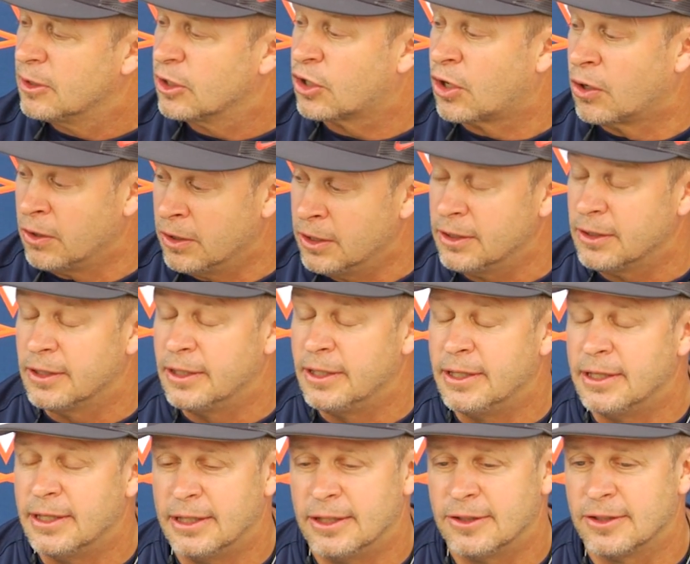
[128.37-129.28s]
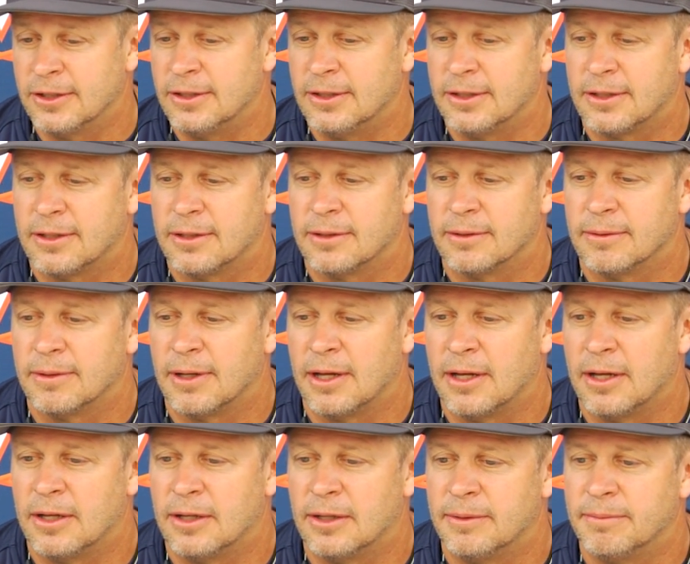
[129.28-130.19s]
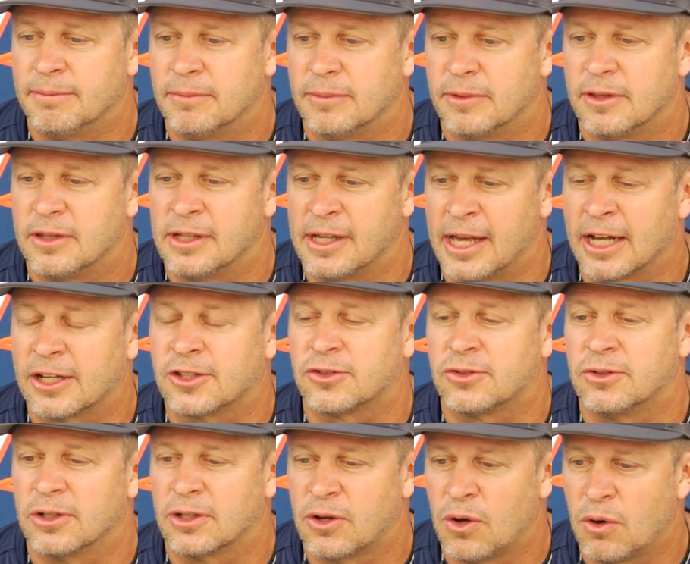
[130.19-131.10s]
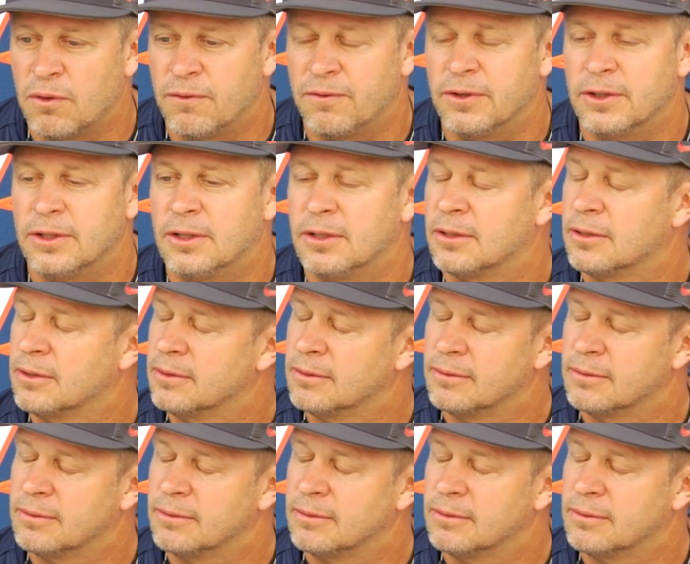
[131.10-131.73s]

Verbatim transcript: currently isn't um, the extra COVID